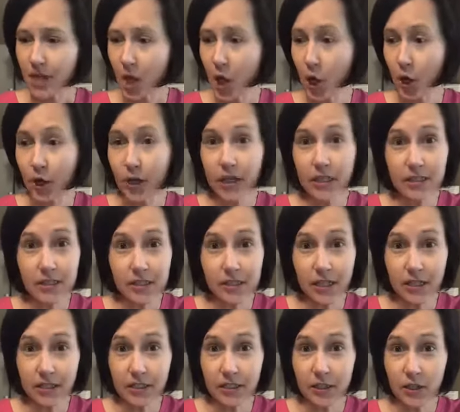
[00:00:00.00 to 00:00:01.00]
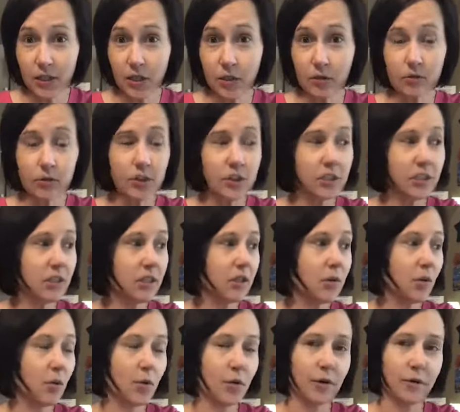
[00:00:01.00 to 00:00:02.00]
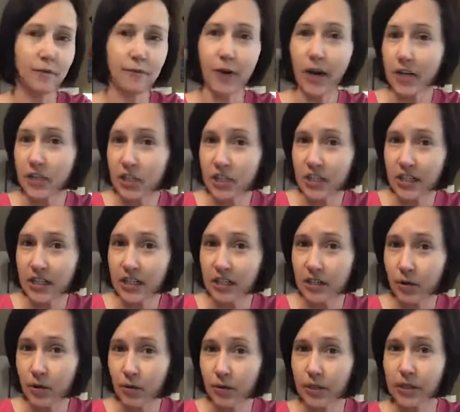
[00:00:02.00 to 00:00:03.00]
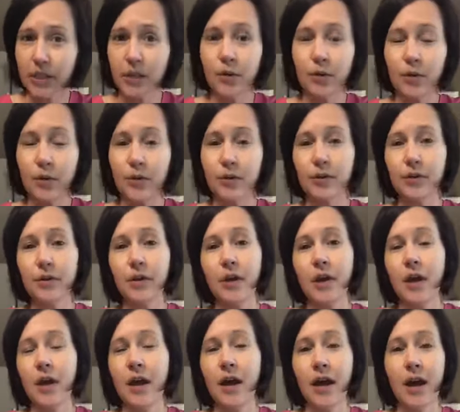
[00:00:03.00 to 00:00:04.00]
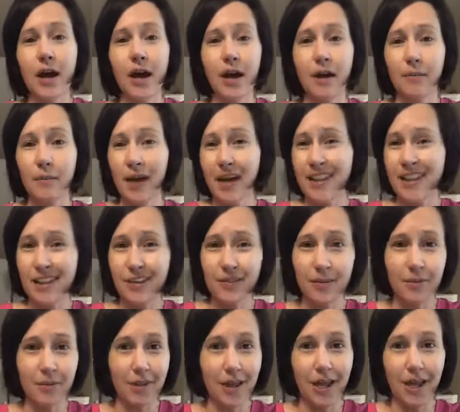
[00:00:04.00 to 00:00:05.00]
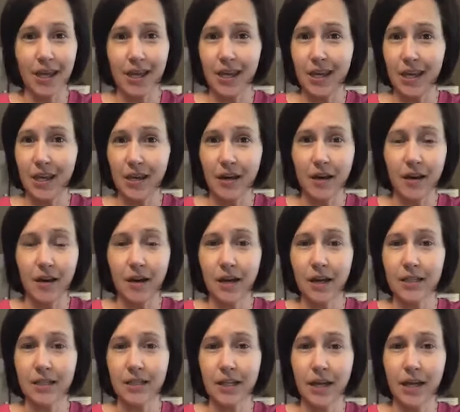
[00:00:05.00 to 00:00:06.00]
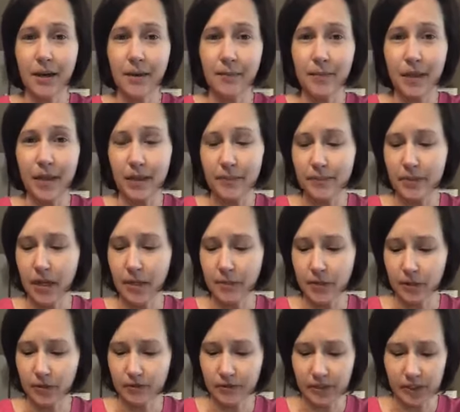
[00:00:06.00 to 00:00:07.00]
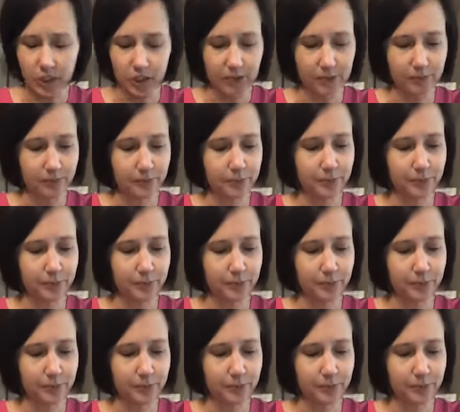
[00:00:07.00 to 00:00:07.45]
our unscented lotion or fractionated coconut oil. Um, I love applying it on um, the abdominal region.